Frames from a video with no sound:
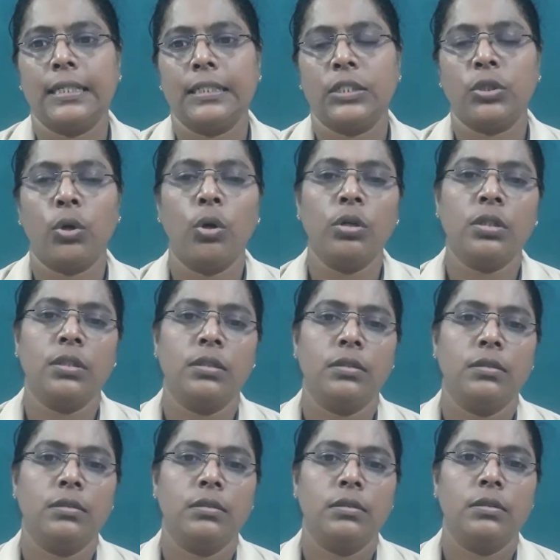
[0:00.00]
shock?
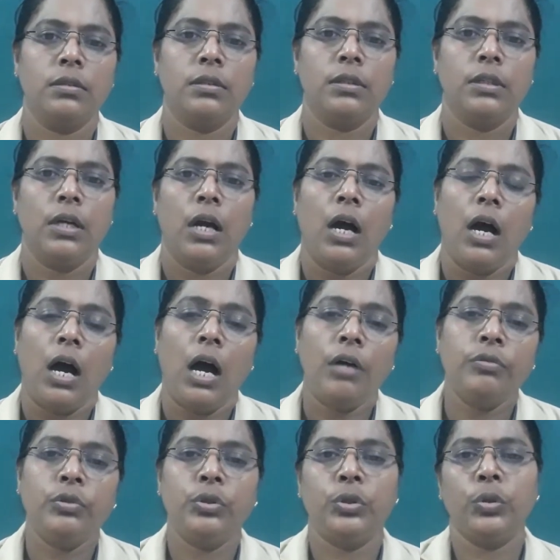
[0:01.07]

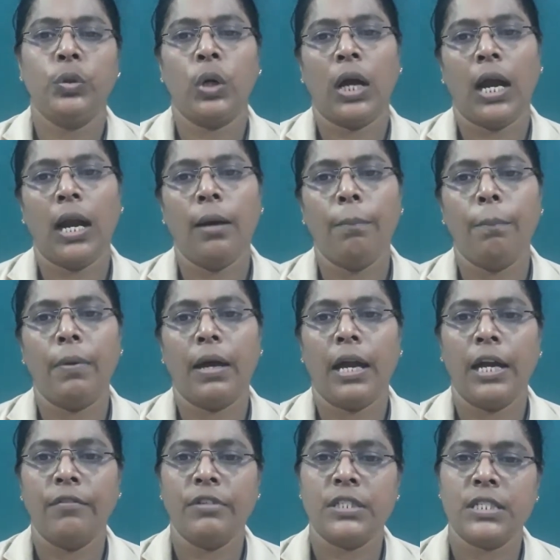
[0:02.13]
How to help
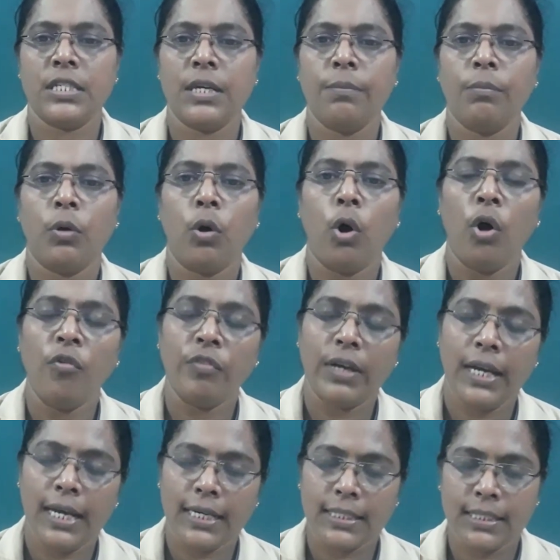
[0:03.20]
a victim of
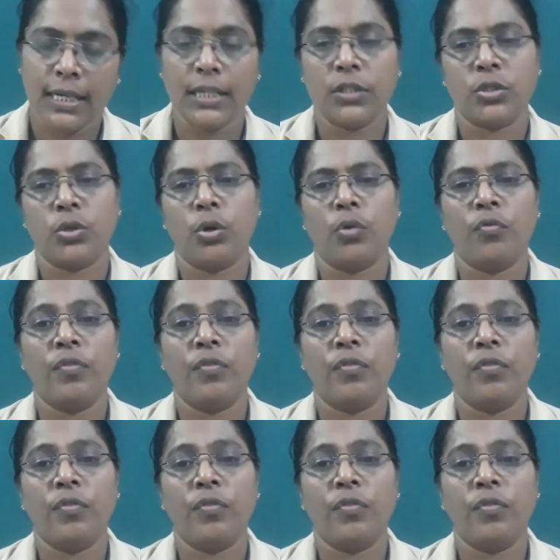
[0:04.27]
electric shock?